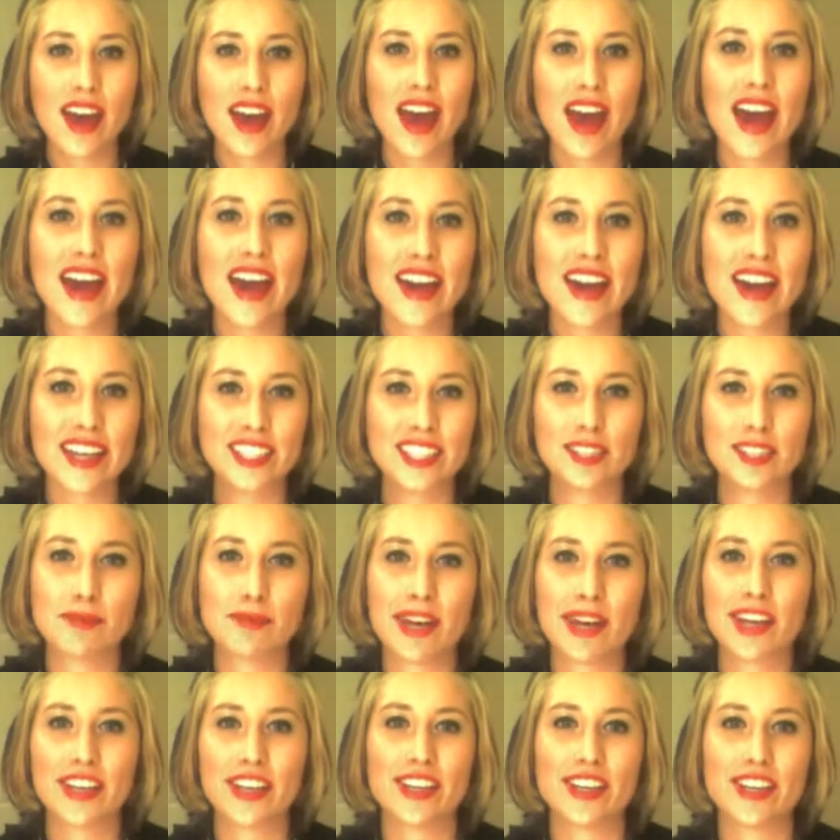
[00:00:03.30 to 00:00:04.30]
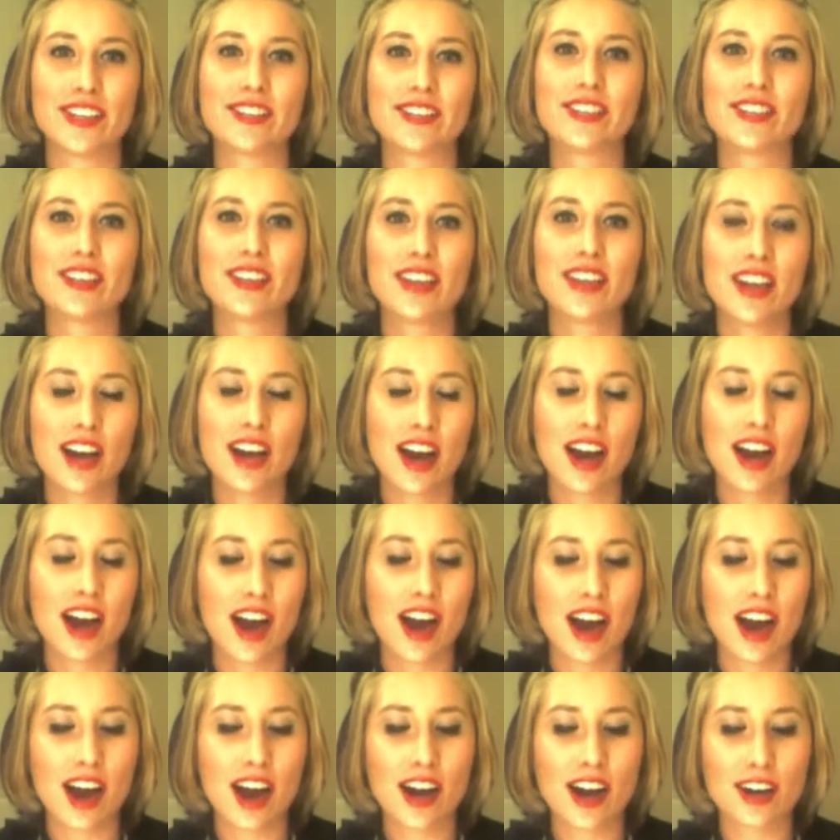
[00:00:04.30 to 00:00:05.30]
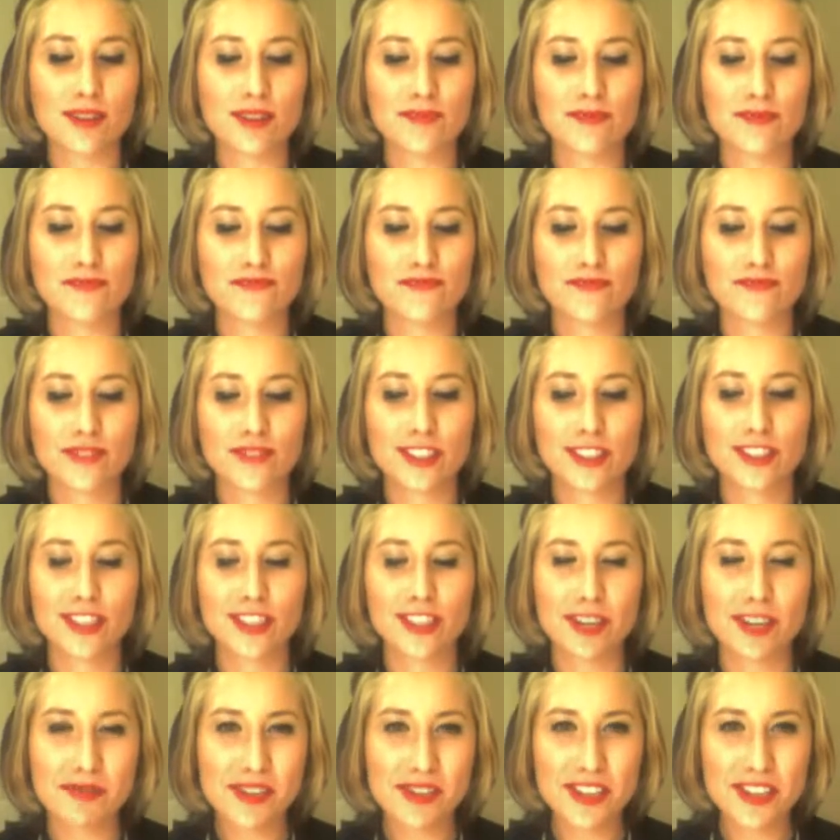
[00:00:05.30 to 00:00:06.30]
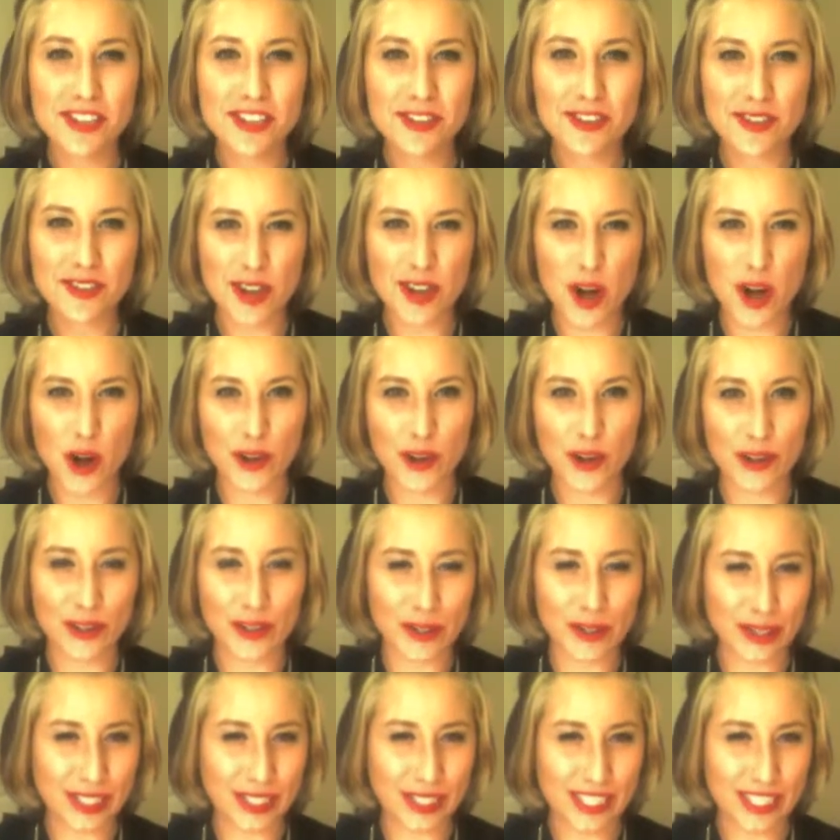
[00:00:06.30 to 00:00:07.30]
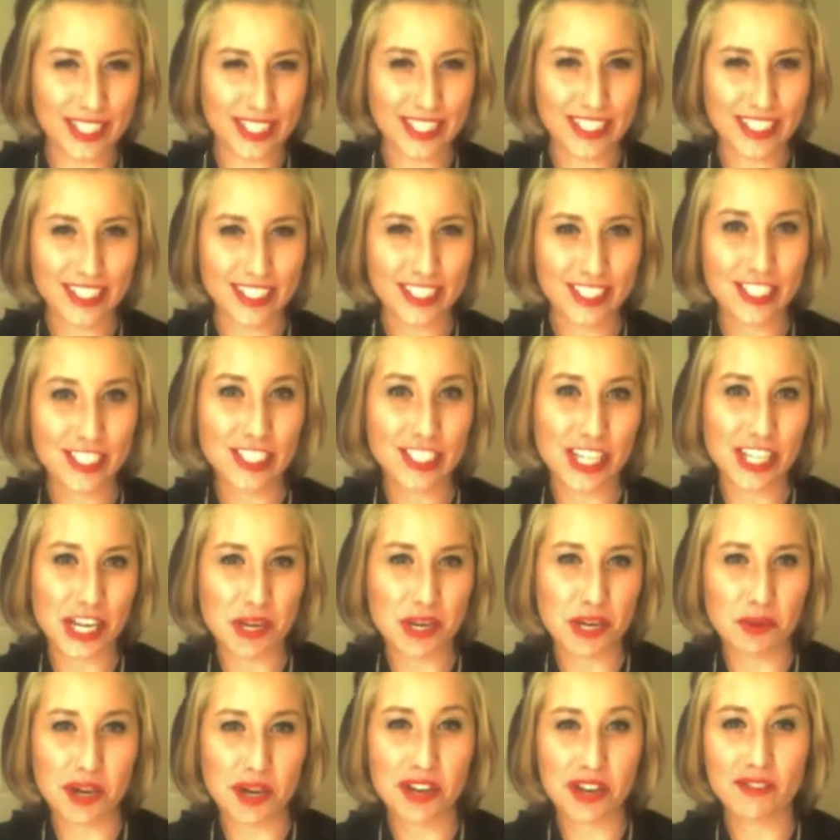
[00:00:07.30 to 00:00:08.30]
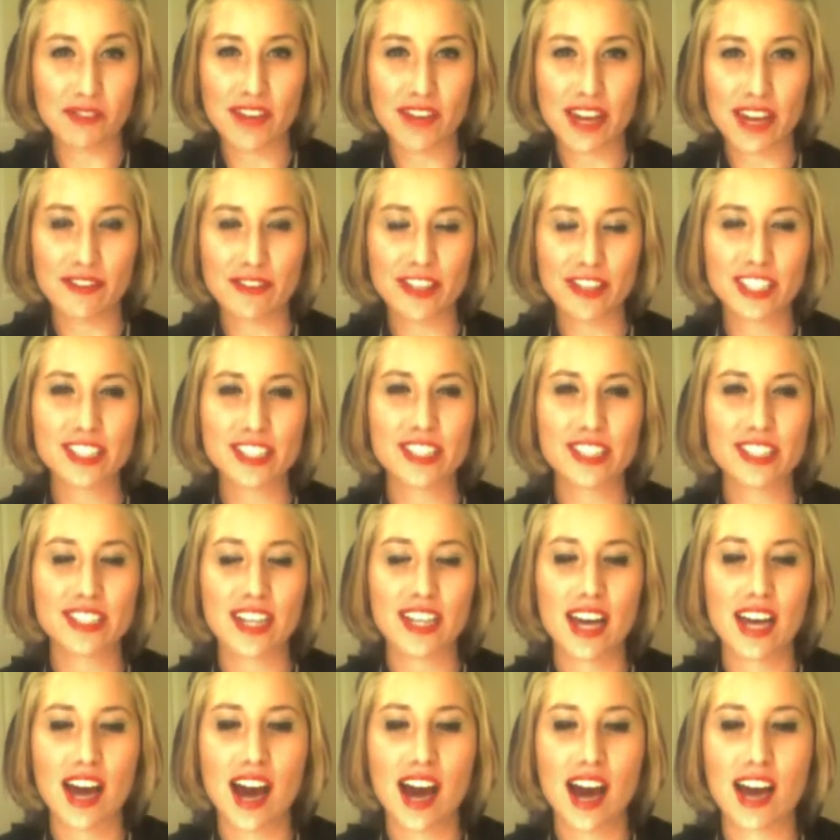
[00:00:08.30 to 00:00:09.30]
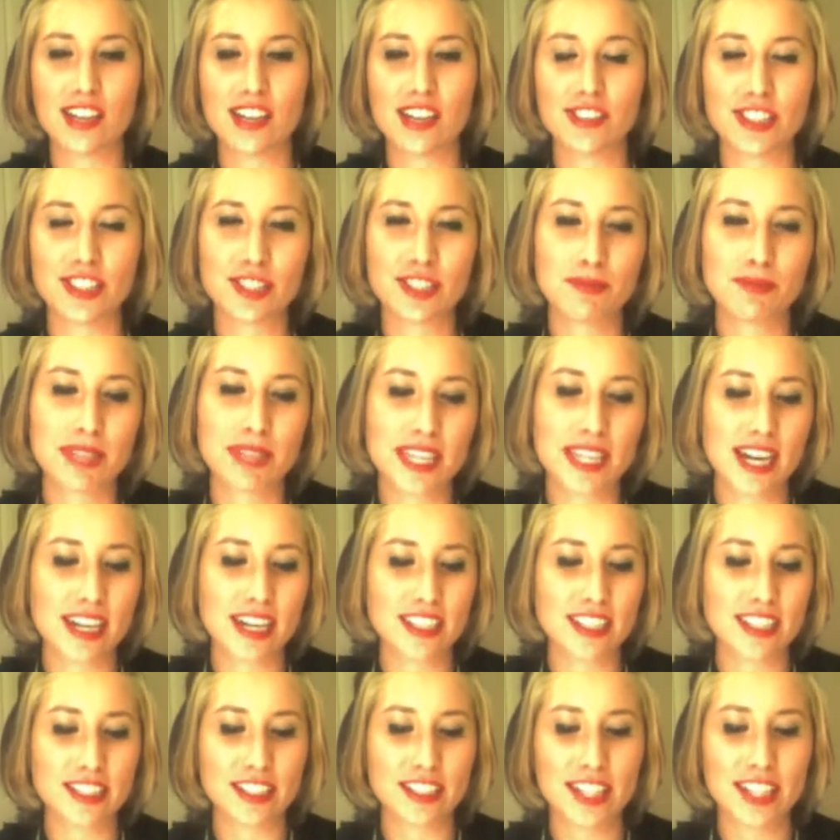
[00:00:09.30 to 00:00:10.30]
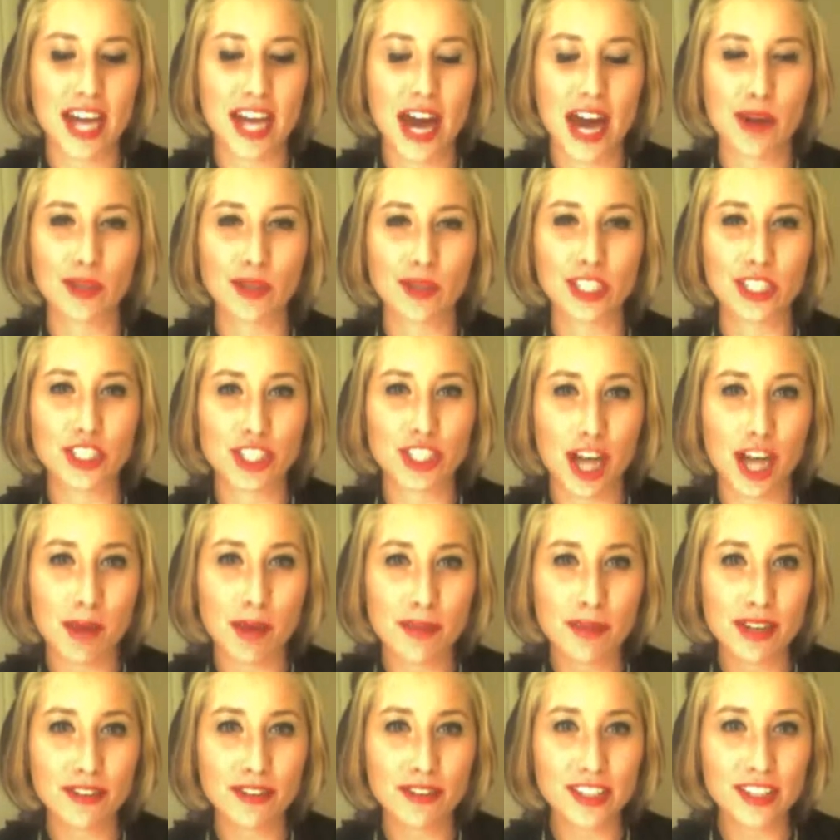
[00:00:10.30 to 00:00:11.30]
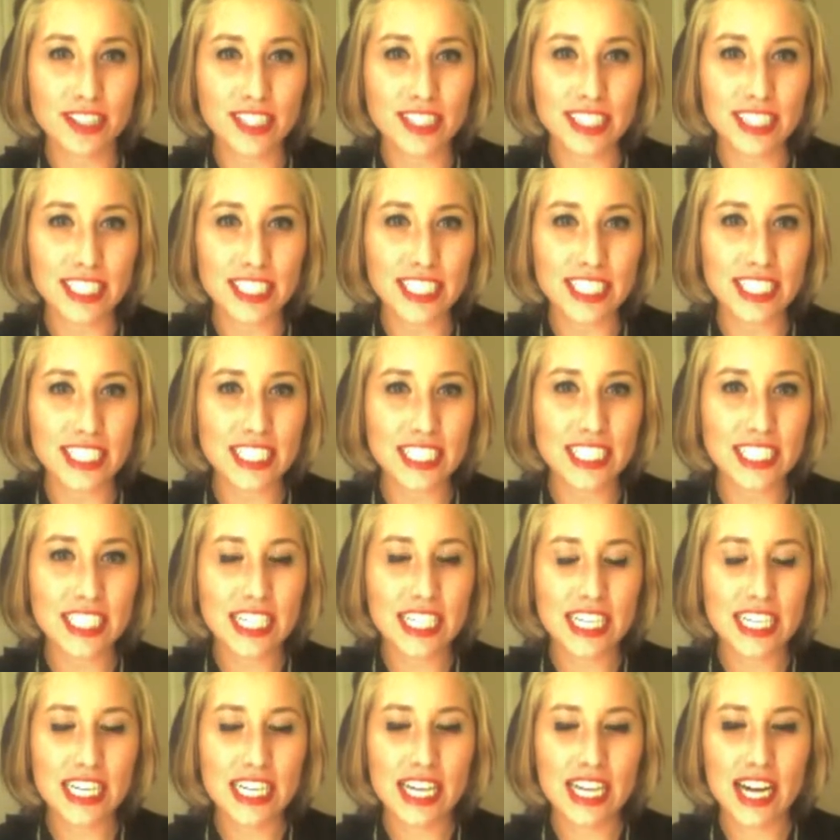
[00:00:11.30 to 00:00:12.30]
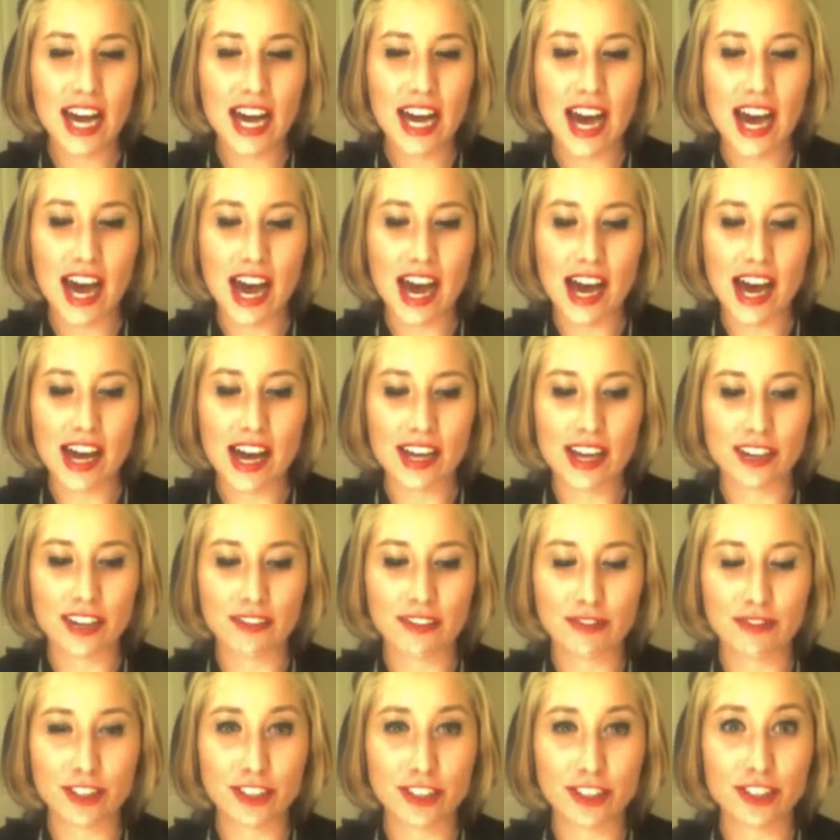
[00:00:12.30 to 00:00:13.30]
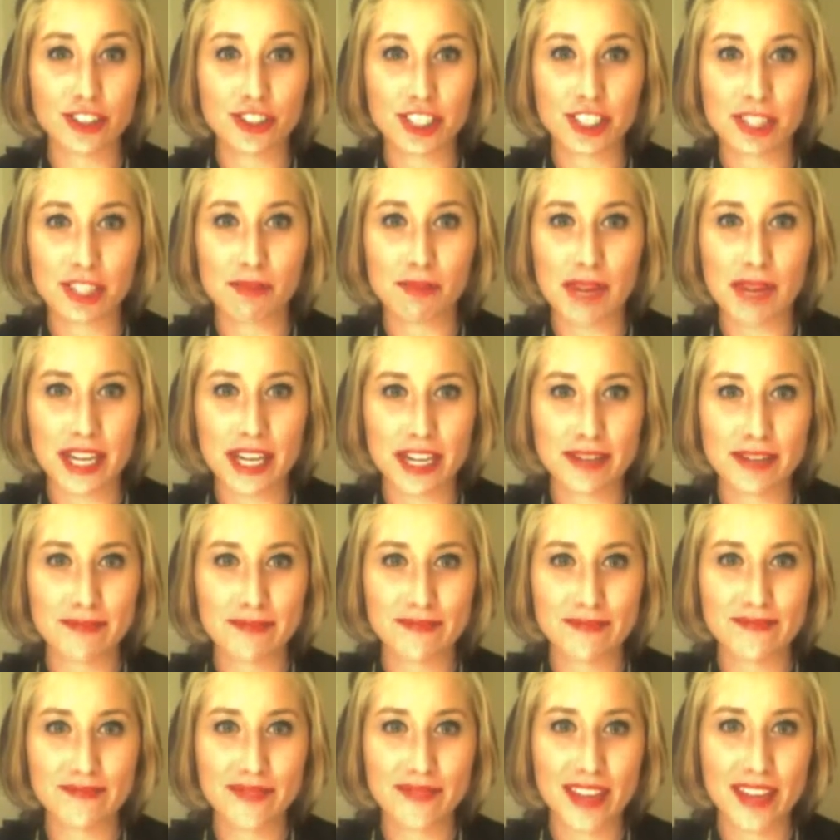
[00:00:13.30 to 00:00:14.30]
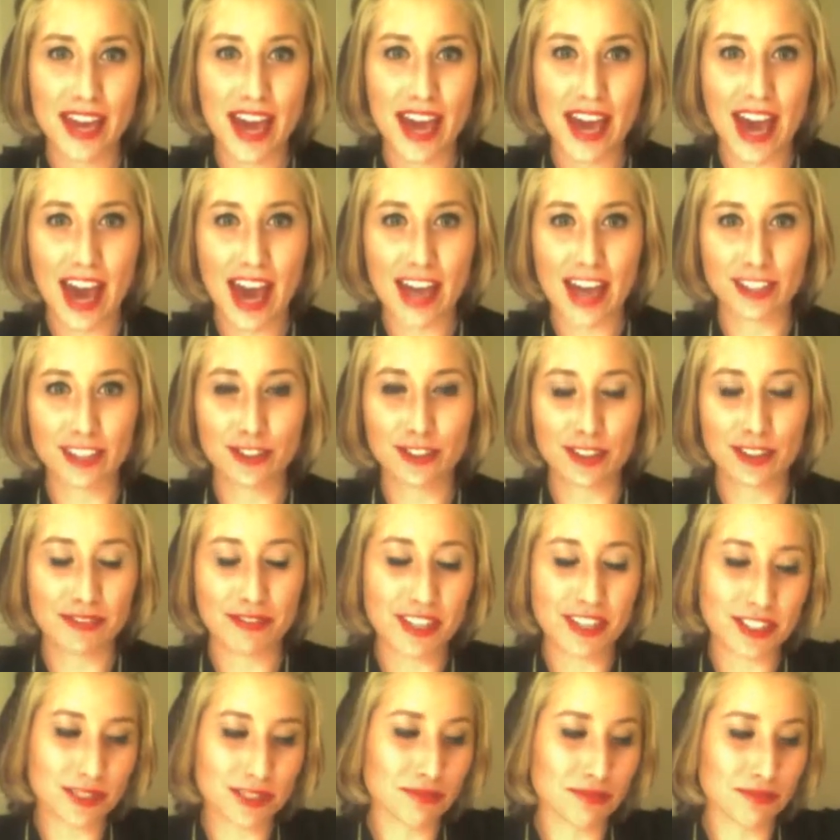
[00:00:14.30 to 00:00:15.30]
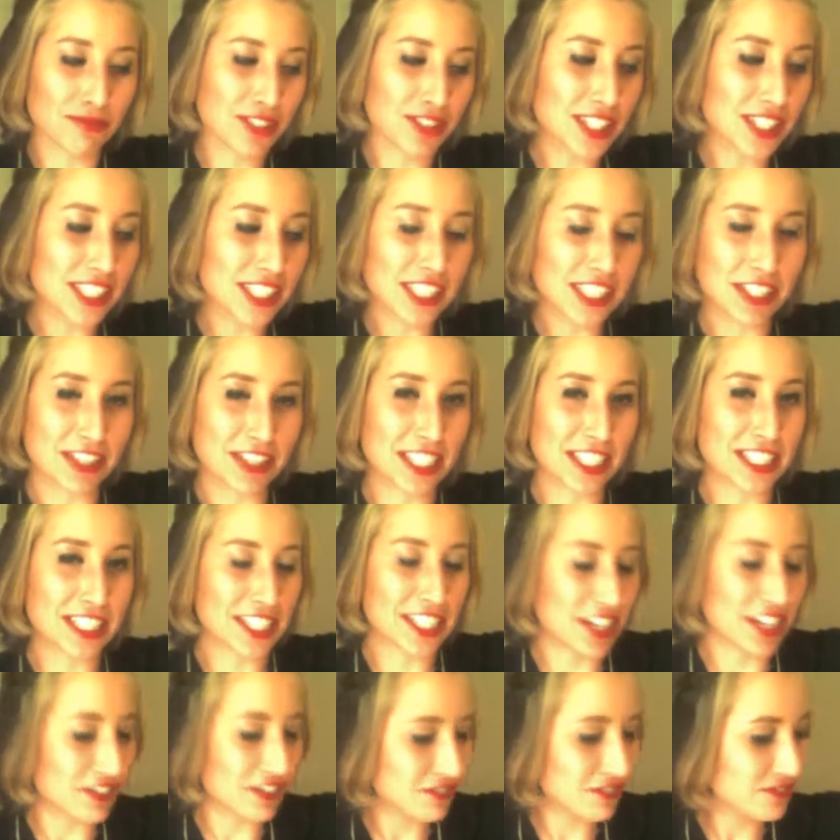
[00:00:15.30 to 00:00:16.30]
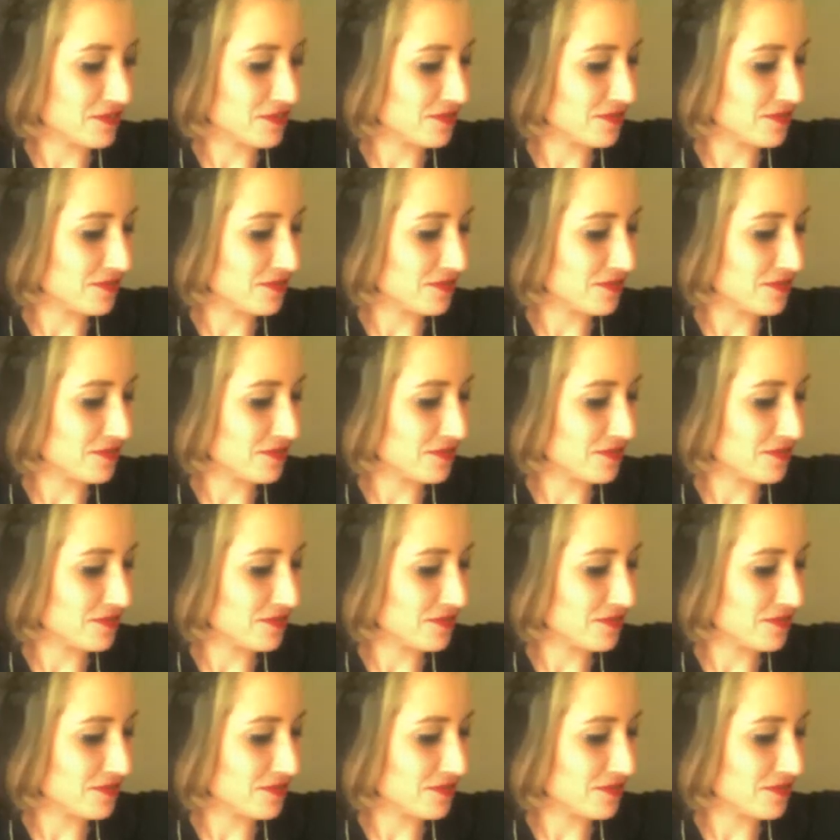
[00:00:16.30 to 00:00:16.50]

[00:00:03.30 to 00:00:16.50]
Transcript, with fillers: Hey, it's Amanda. Um, so I'm going to do an early January favorites uh, just because I went shopping recently and for cheap makeup and so I found some really great stuff.